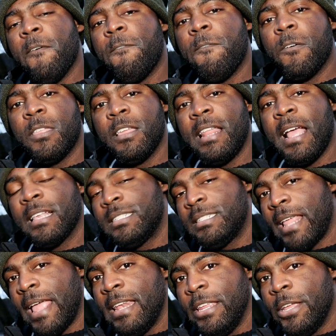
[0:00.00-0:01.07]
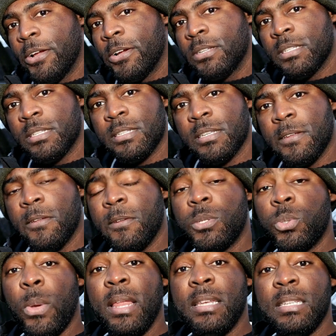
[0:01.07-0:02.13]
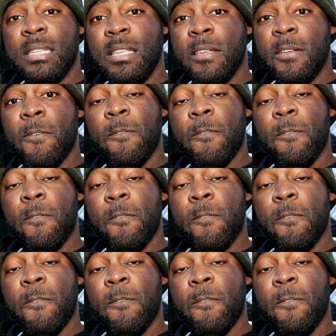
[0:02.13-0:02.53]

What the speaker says: For the next 10 years, 20,